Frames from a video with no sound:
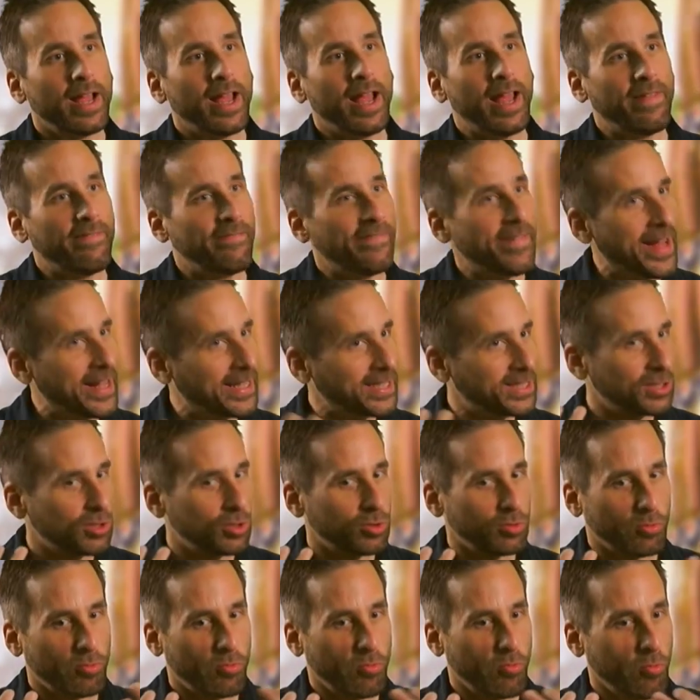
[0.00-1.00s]
And
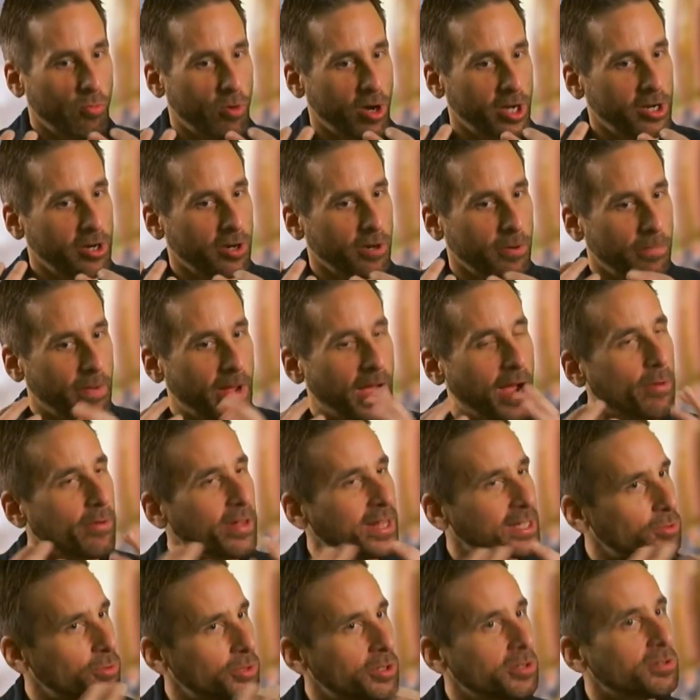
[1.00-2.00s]
that's what her power,
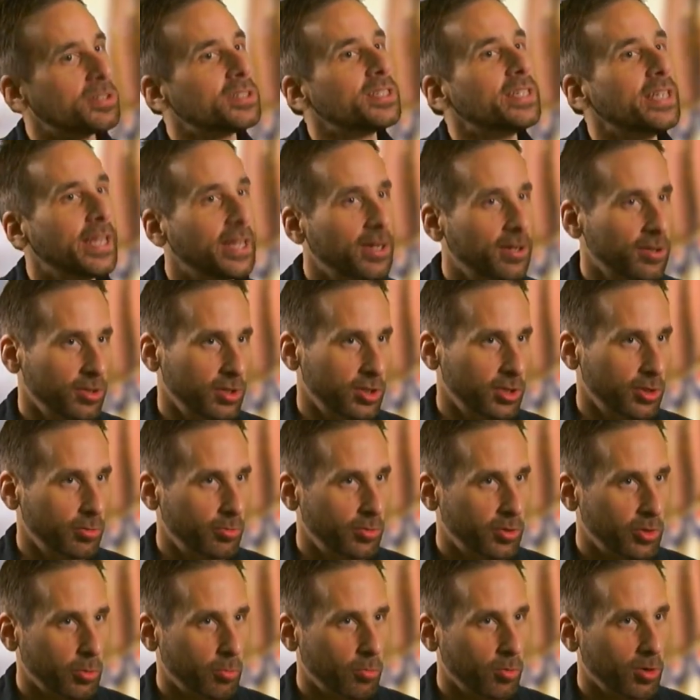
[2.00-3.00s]
that's what you're seeing her
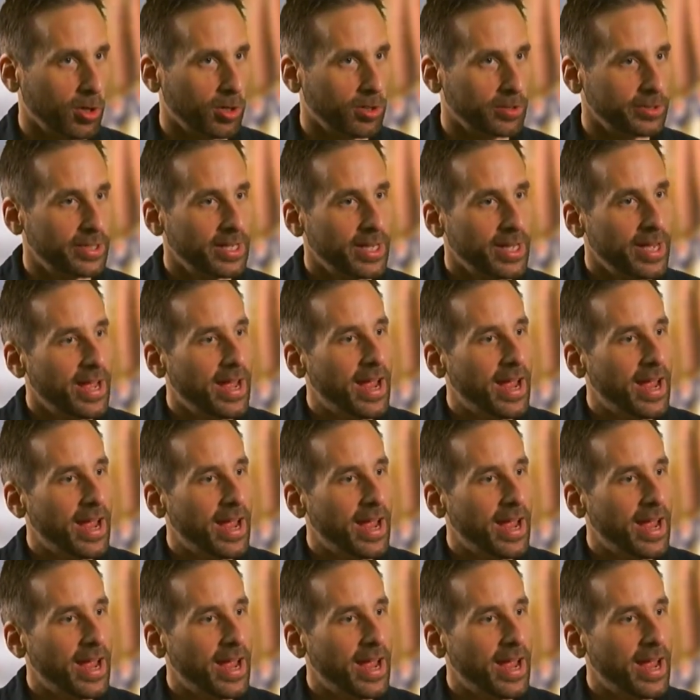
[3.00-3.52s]
do in the world.